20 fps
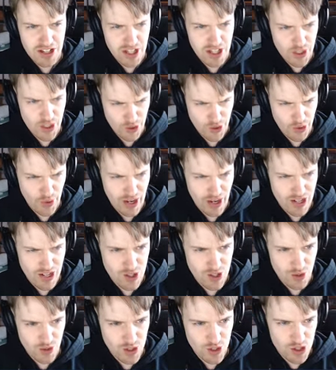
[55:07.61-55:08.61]
heal your
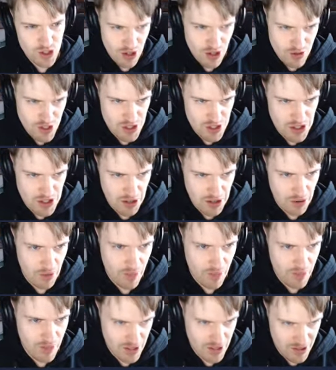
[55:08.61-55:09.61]
ass, I only just noticed that
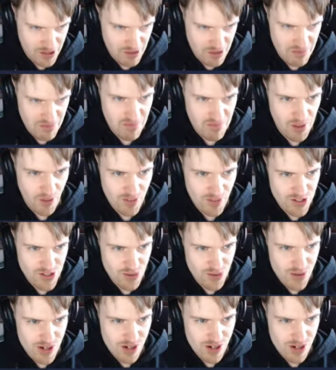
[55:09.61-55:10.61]
on the, um, on the
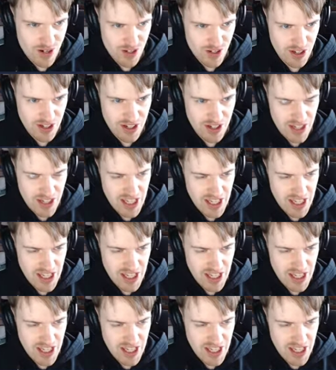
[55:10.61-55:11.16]
syringe there.